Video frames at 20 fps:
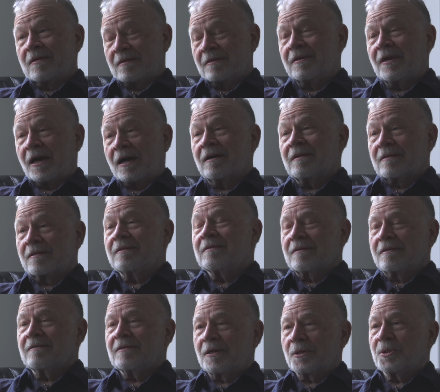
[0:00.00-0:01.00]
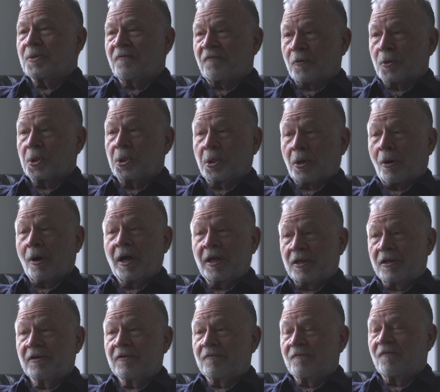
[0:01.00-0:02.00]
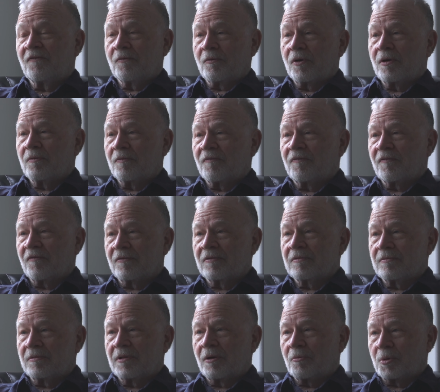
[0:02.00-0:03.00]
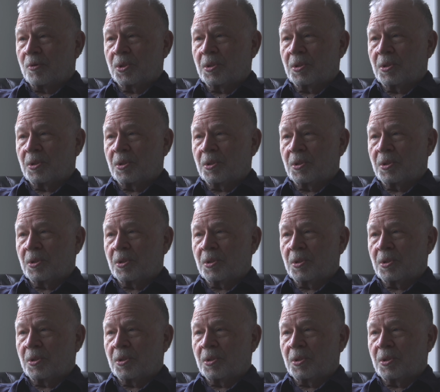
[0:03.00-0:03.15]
Yeah, it was the first show I did. It's, yeah.